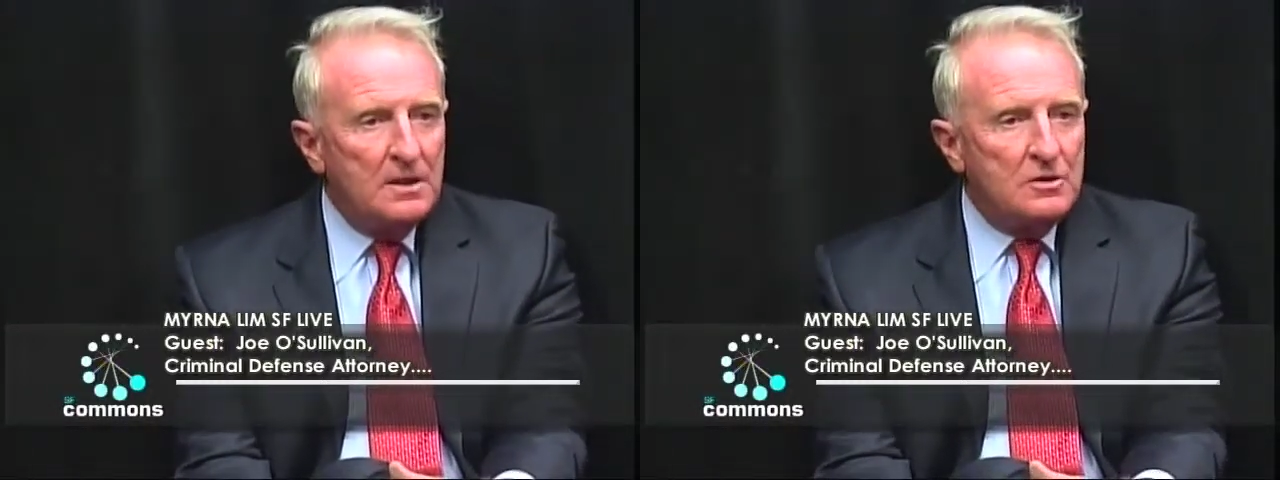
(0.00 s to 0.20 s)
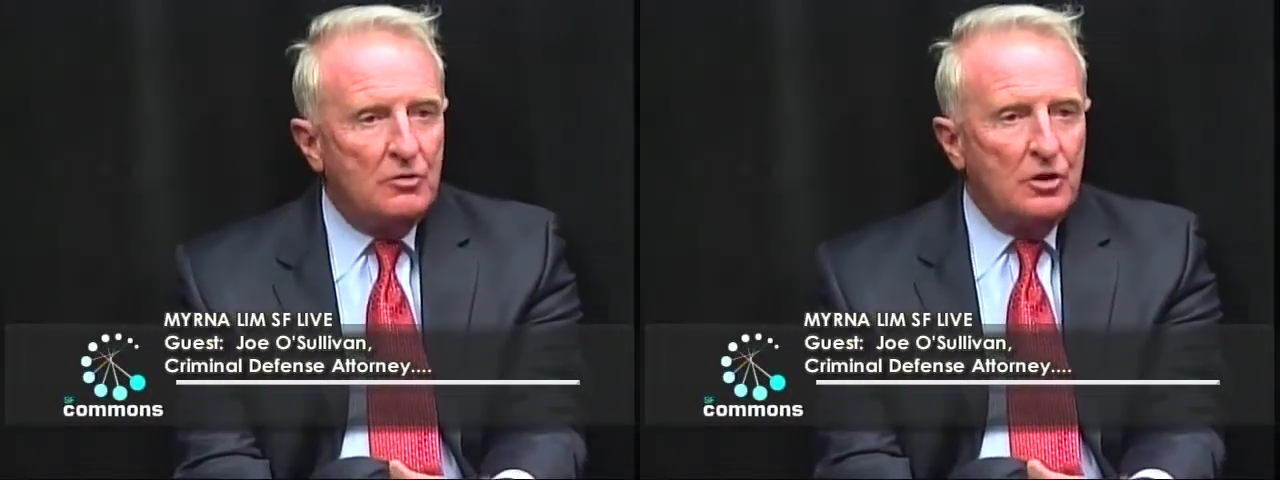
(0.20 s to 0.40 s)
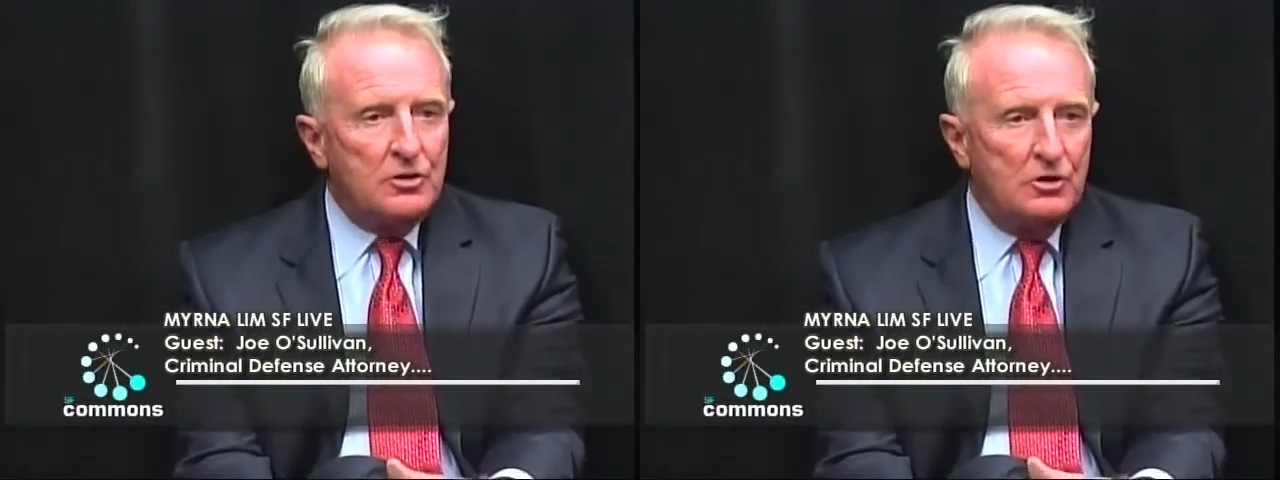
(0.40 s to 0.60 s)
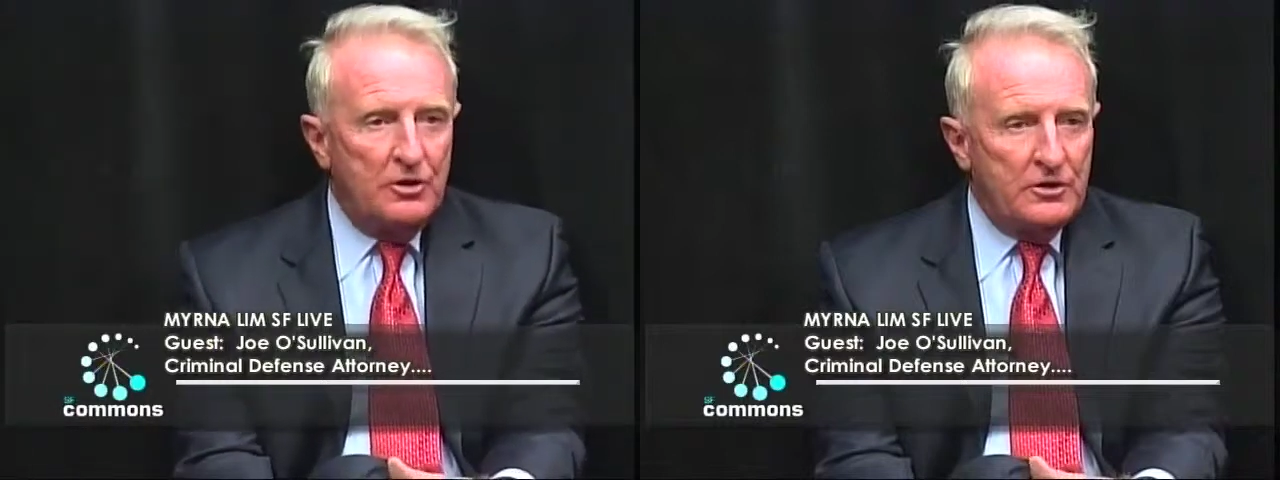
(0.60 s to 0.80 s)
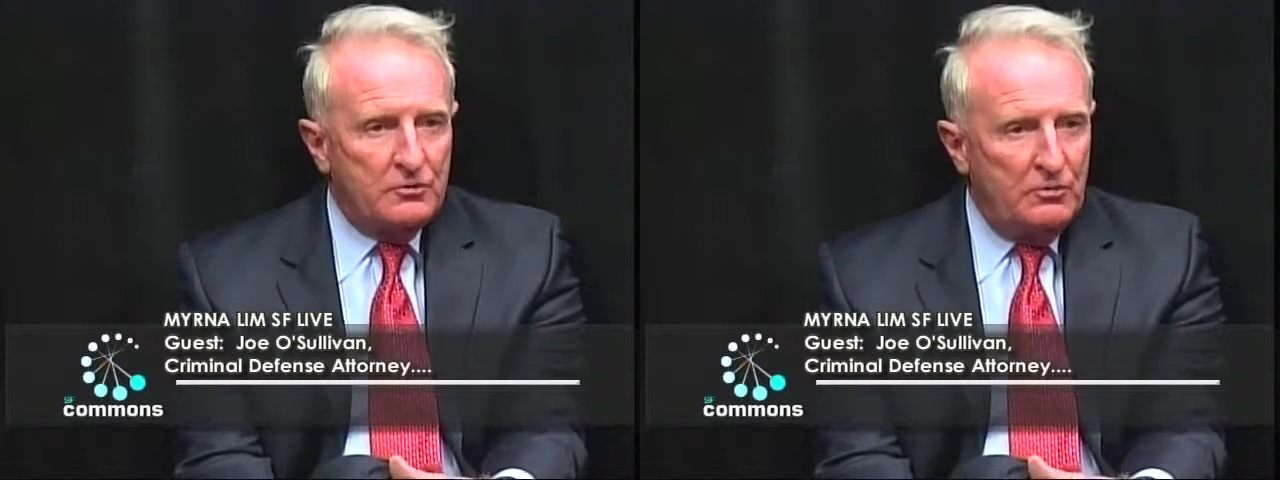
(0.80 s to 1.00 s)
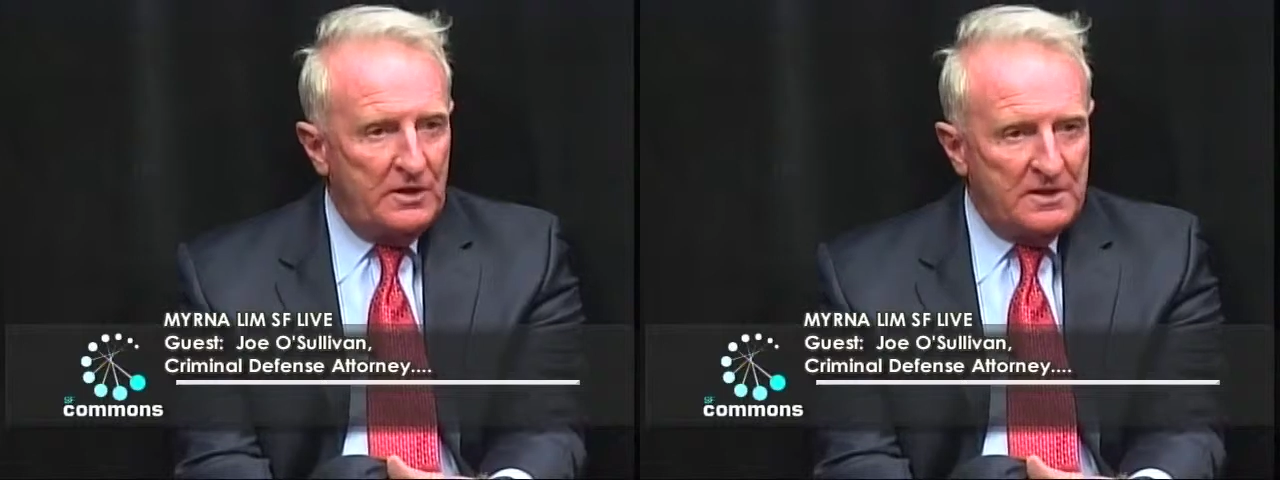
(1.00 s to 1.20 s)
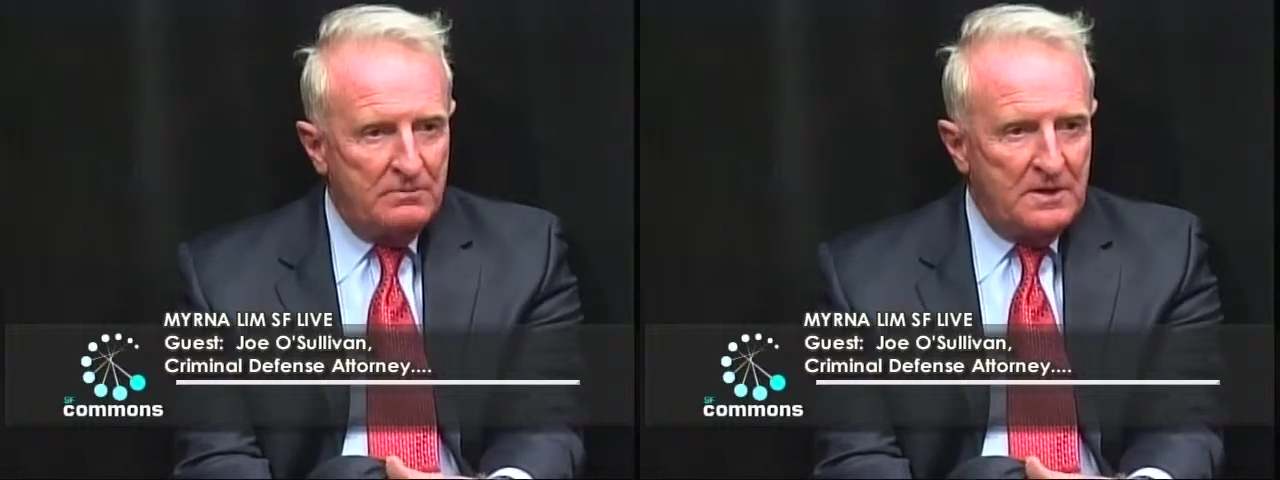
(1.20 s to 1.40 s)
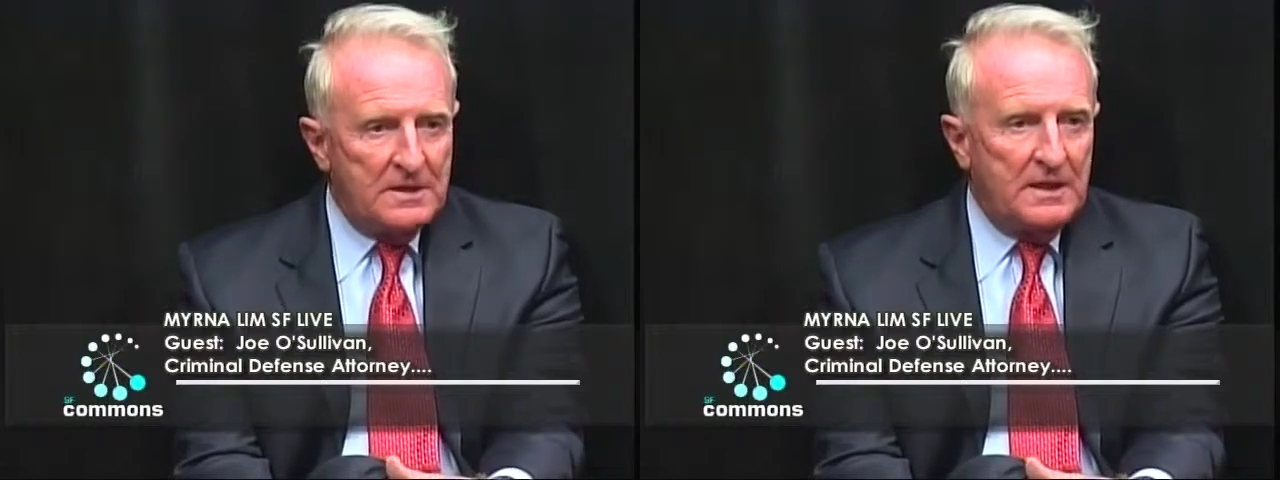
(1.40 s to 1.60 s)
So all charges were
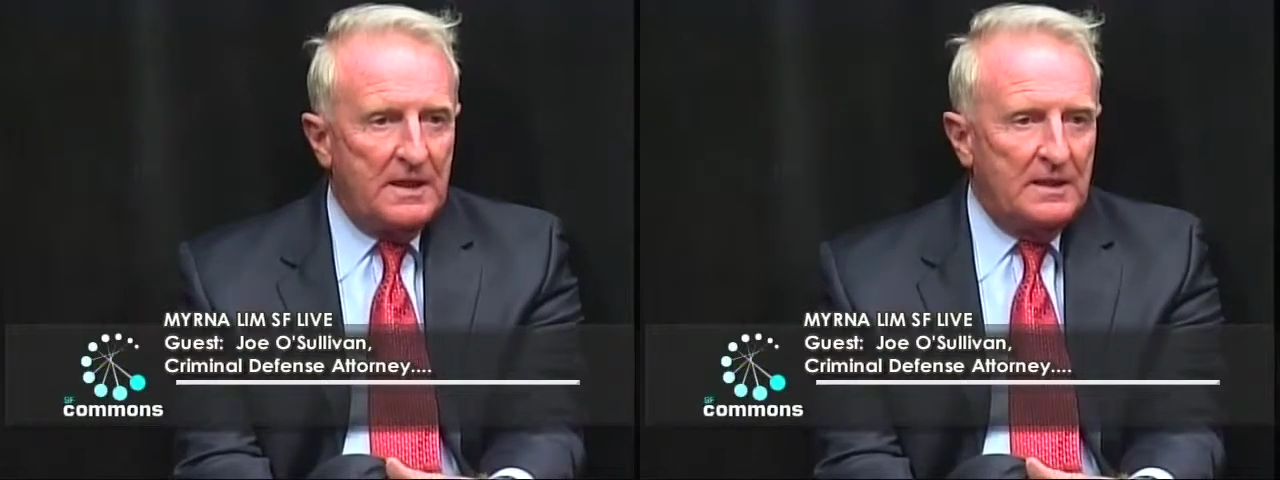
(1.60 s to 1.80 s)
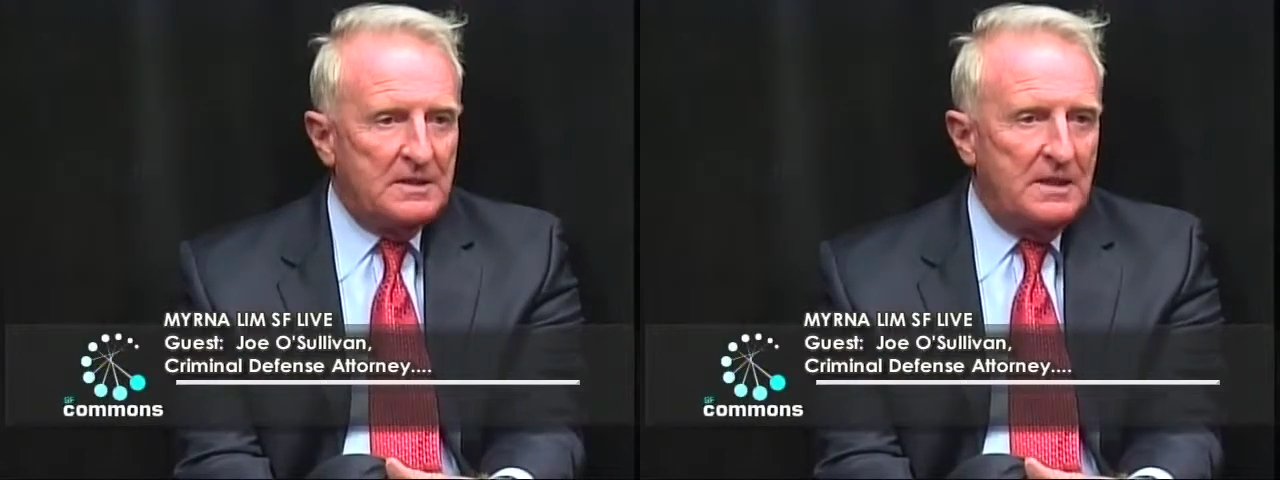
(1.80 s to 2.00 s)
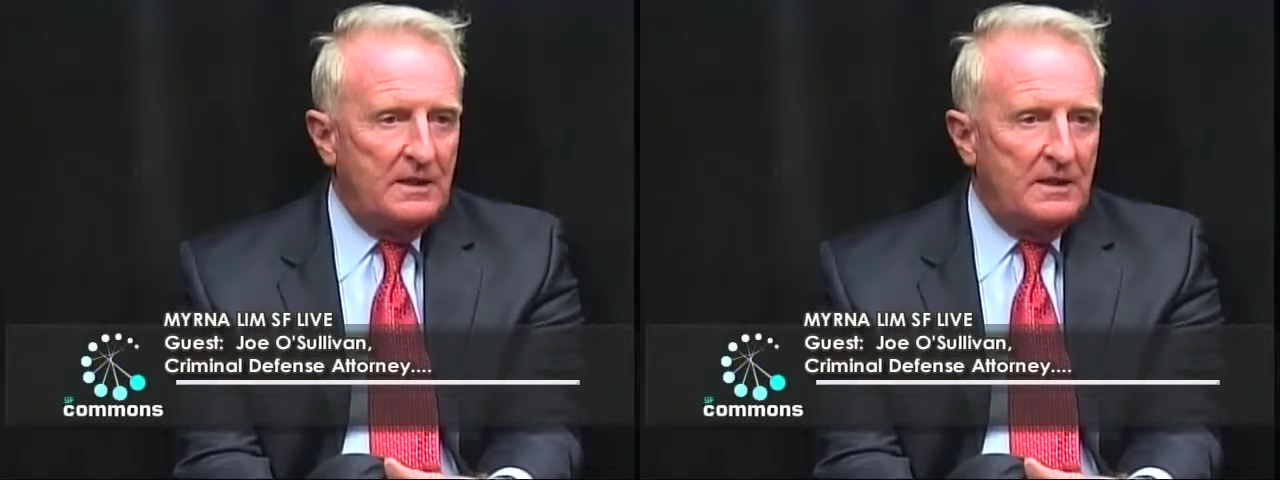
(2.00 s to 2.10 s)
dismissed against him.